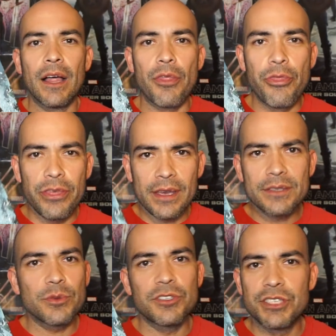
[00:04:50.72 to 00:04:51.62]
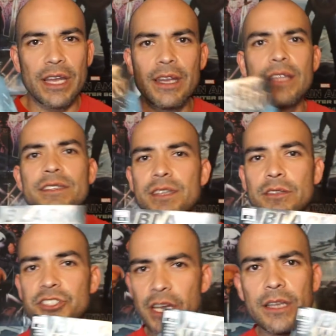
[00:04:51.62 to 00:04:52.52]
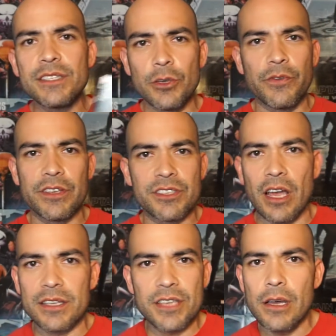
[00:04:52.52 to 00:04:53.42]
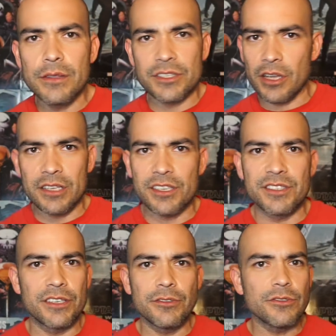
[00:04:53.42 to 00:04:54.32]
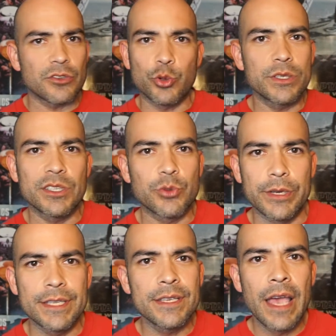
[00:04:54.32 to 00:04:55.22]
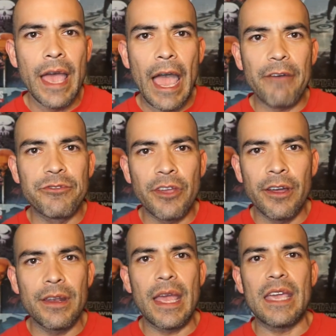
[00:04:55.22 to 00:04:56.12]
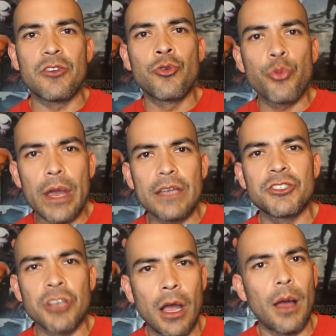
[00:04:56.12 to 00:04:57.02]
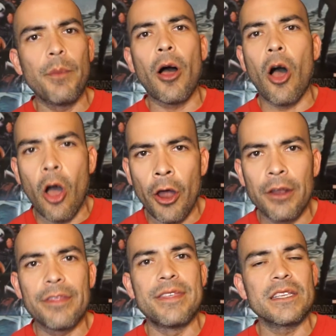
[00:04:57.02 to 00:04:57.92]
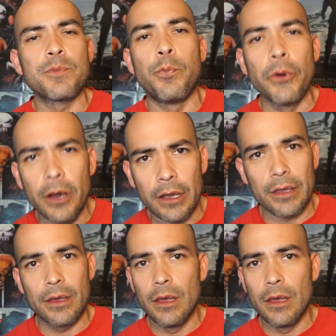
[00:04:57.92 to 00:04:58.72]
this, Jen and Sylvia Soska, the Soska sisters, the Twisted Twins, have done a great job on this book.